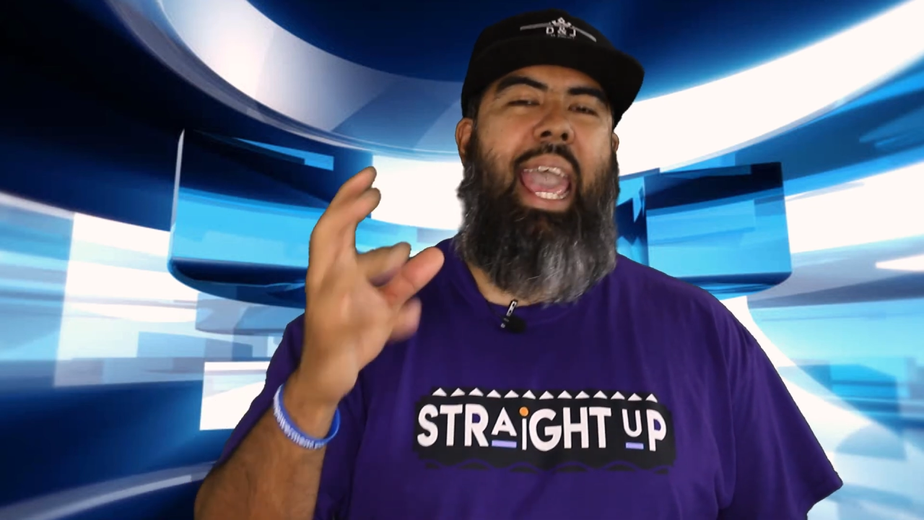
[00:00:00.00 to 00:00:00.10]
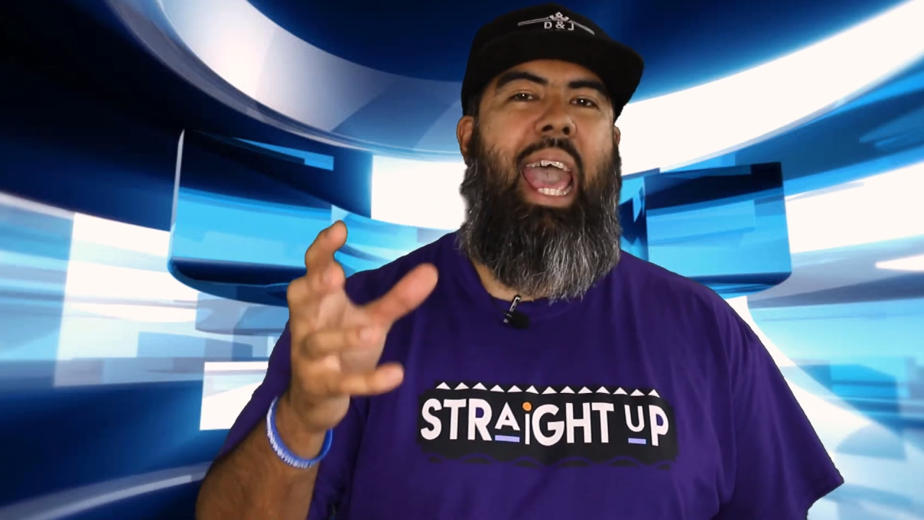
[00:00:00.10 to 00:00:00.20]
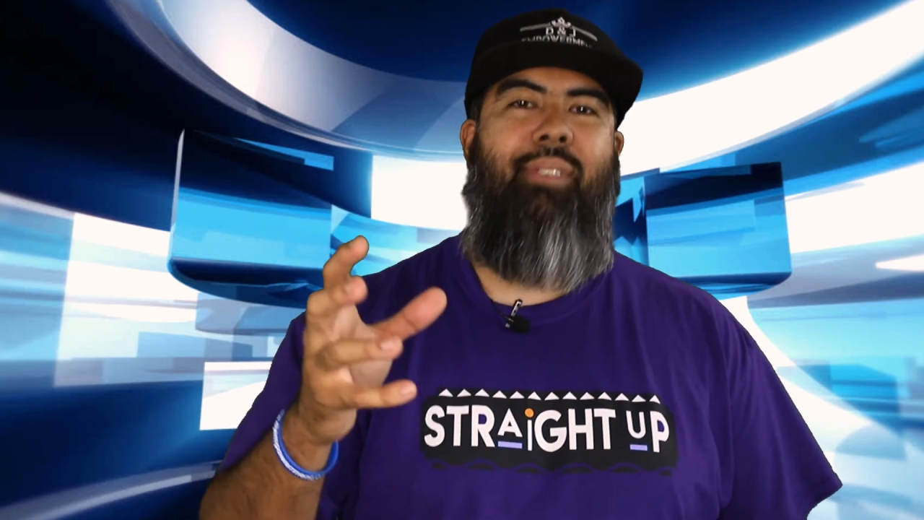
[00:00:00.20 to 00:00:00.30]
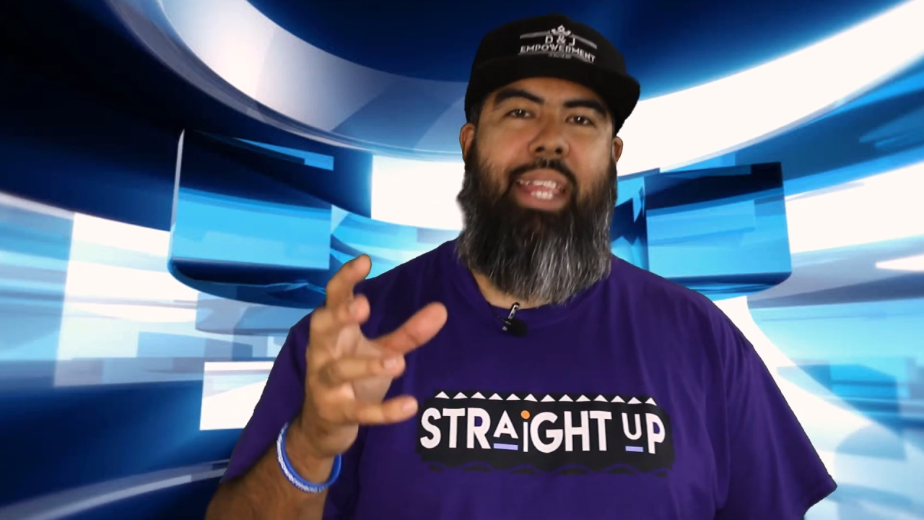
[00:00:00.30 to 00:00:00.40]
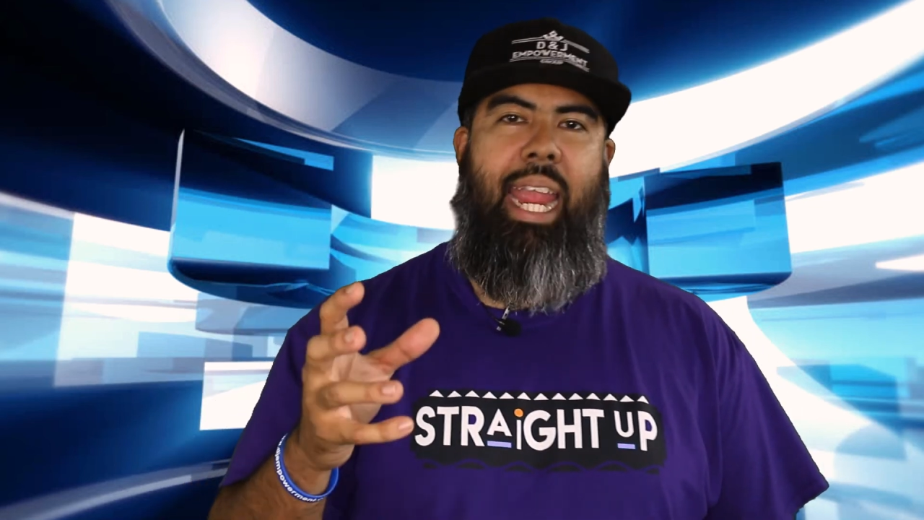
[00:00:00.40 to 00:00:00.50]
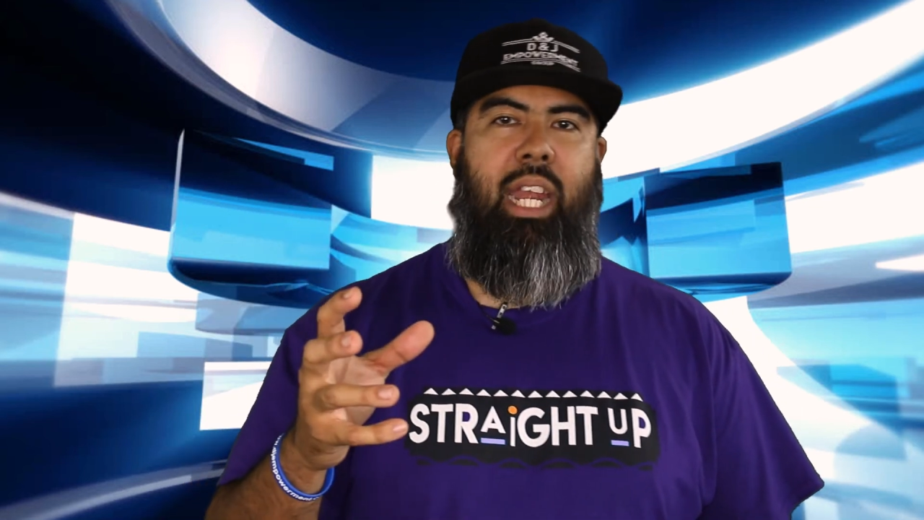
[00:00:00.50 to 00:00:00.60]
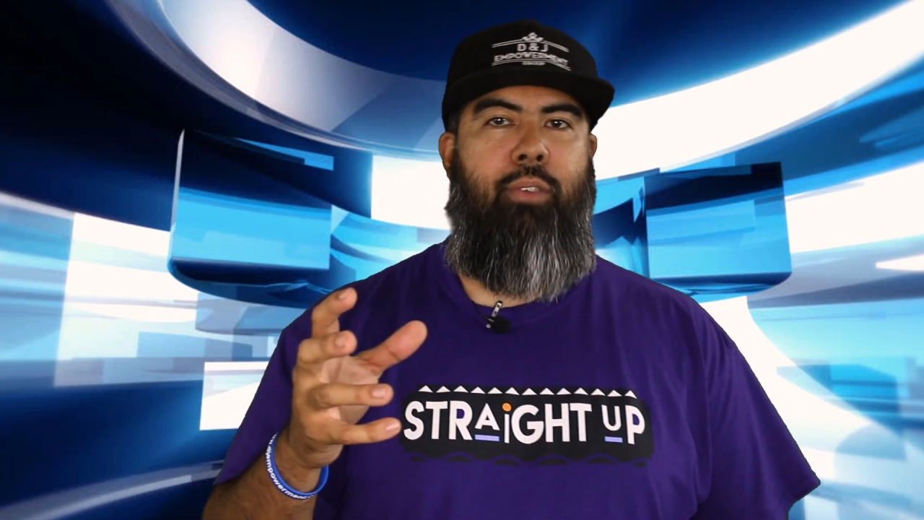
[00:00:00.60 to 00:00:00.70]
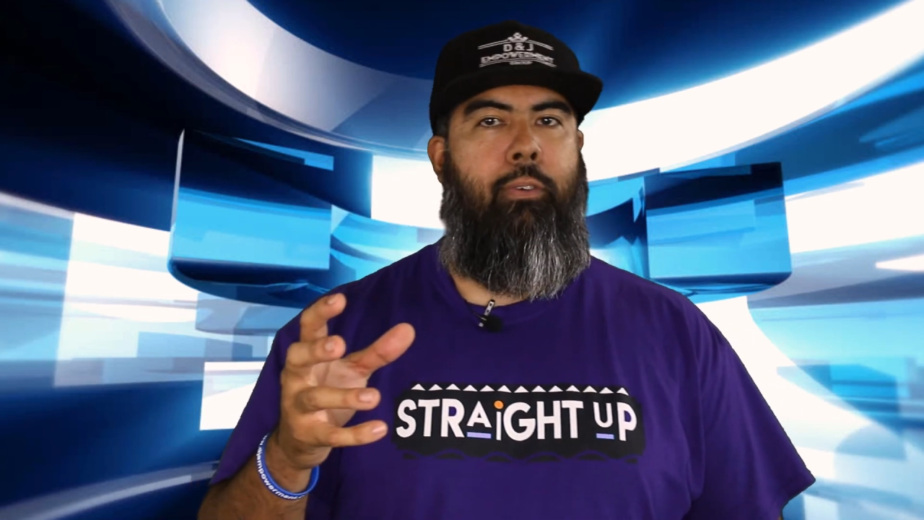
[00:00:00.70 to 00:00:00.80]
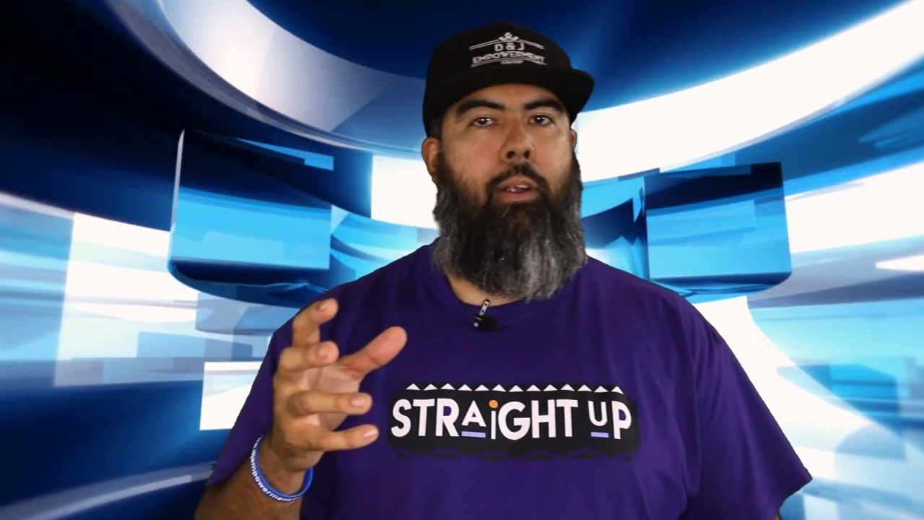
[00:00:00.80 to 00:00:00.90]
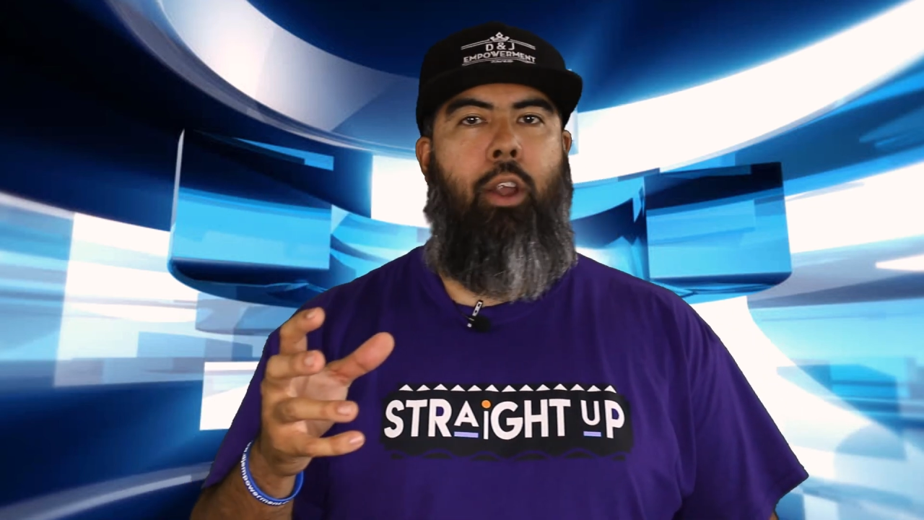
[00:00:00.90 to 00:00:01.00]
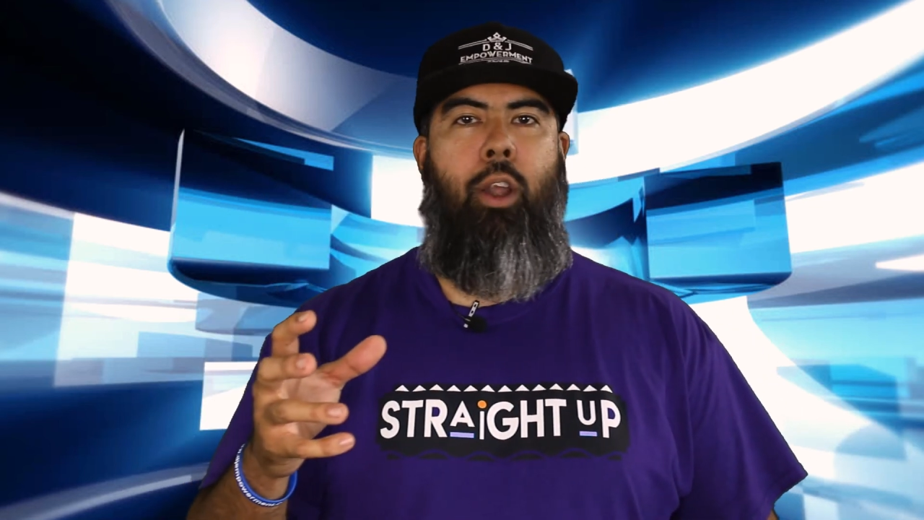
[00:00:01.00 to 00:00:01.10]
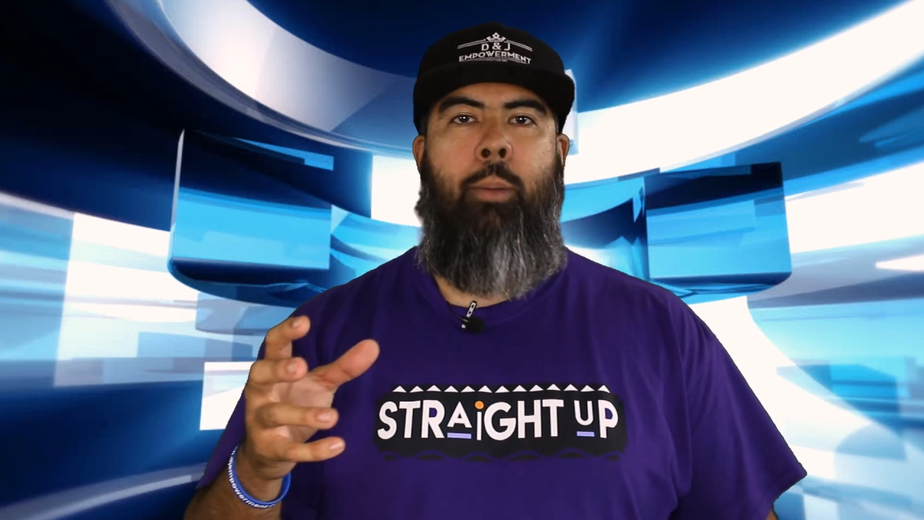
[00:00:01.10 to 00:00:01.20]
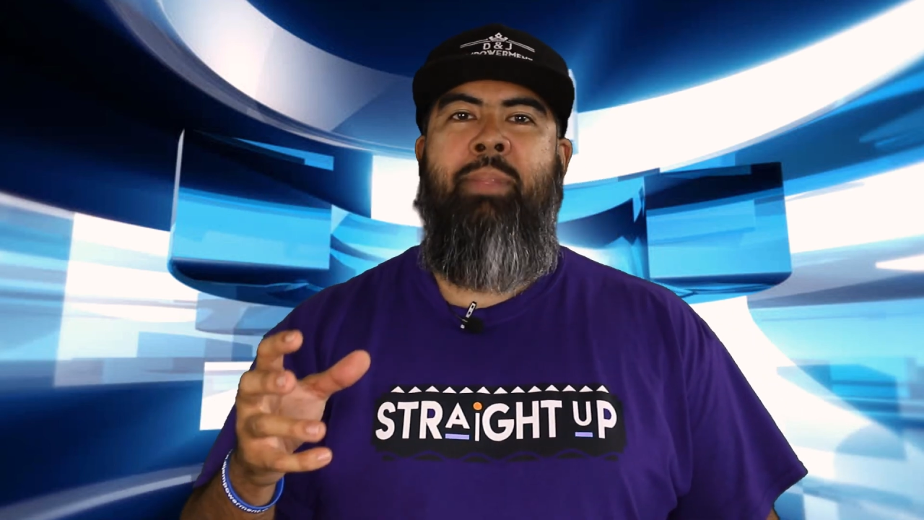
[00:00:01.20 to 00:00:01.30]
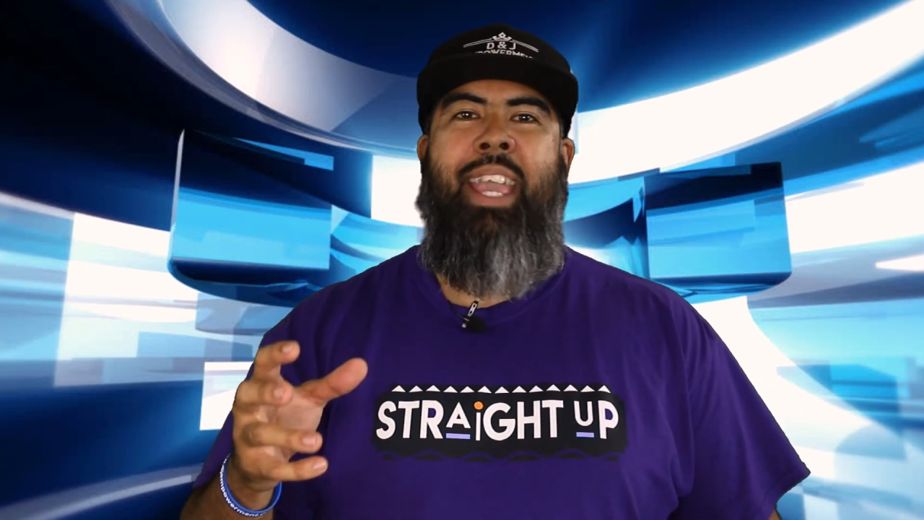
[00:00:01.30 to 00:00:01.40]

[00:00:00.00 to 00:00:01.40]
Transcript: advocating for her,